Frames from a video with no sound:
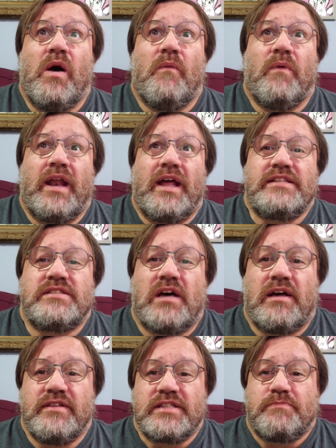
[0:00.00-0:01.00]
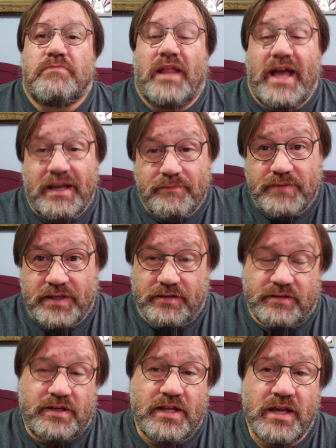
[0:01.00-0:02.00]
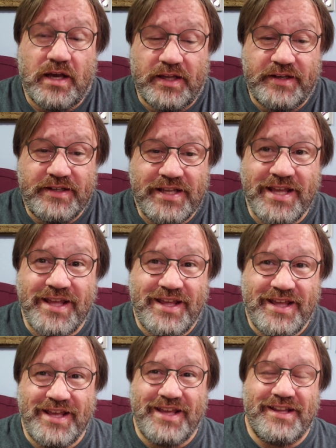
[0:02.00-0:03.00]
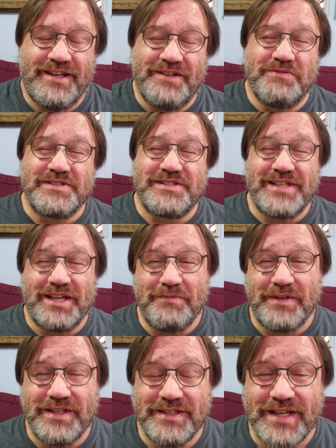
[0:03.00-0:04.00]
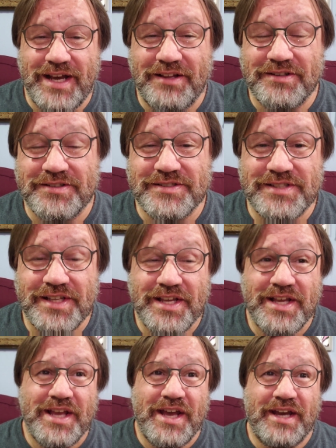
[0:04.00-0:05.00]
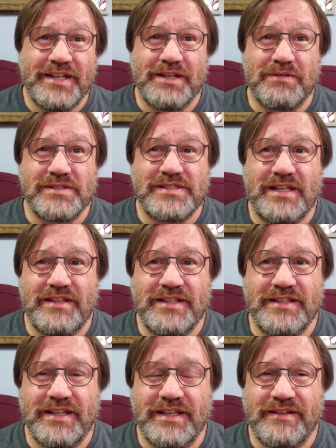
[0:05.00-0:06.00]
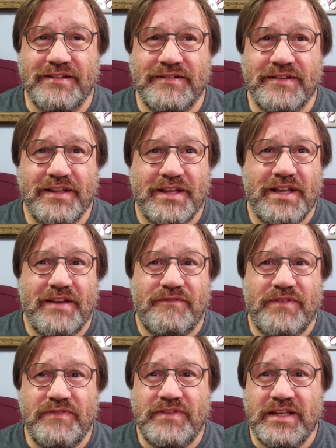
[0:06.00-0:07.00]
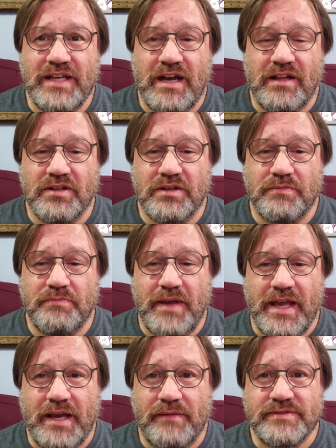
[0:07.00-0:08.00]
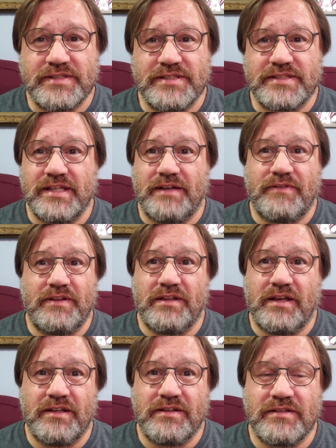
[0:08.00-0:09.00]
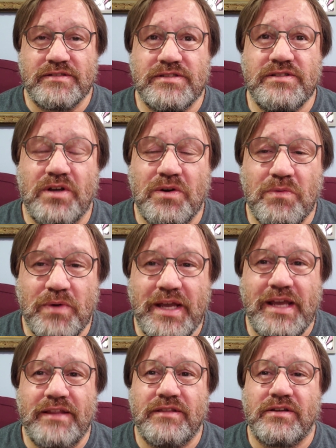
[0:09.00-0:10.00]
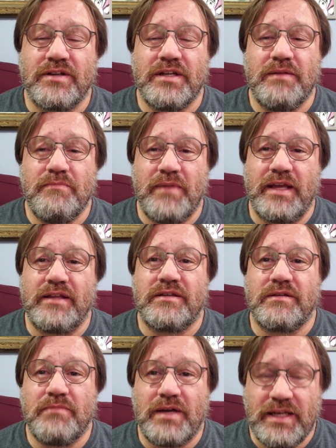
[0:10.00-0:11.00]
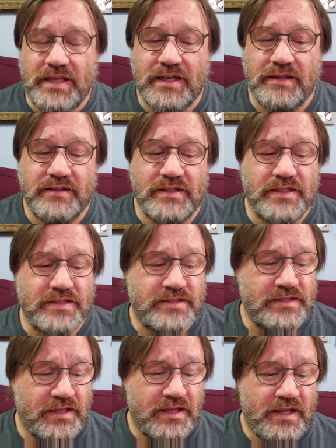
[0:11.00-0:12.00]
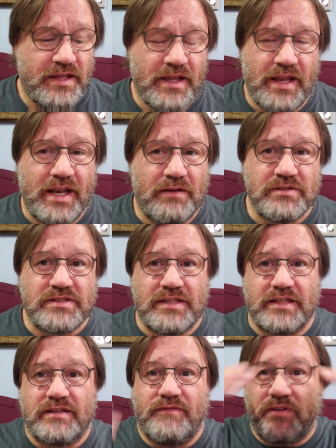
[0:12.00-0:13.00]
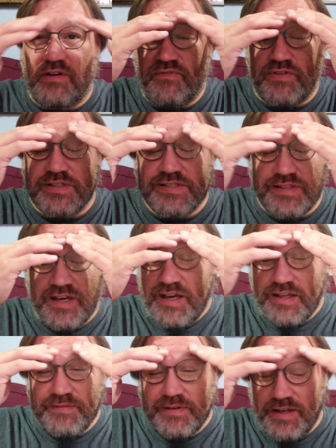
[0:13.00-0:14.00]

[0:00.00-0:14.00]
when I saw this Blackbeard hunt, it was $10 million, and they were selling like $50 maps and stuff. I thought, there's no way they're going to make their money on this. And that was like the very first thought.